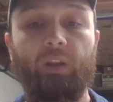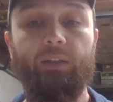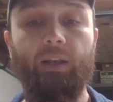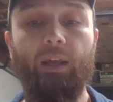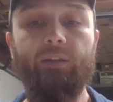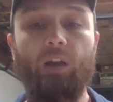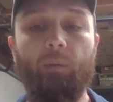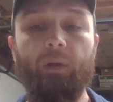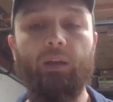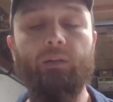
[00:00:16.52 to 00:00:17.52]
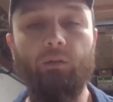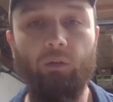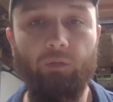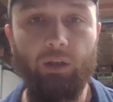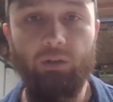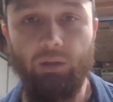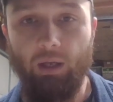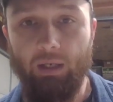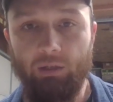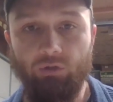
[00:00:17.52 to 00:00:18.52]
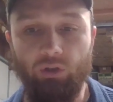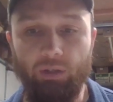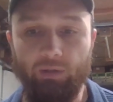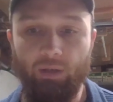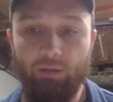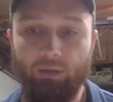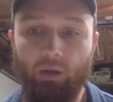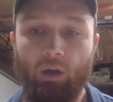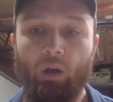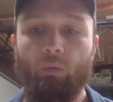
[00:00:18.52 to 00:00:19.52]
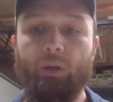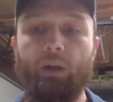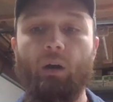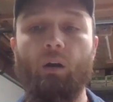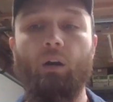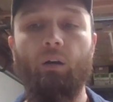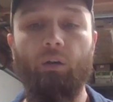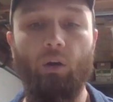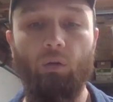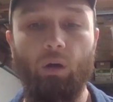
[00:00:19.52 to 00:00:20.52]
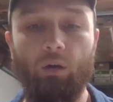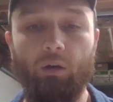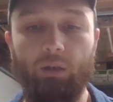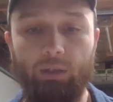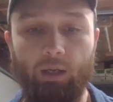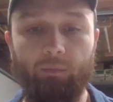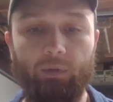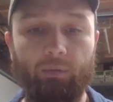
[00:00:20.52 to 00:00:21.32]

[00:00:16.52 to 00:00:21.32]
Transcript: Today's topic is a reflection that in Jesus, we are no longer condemned.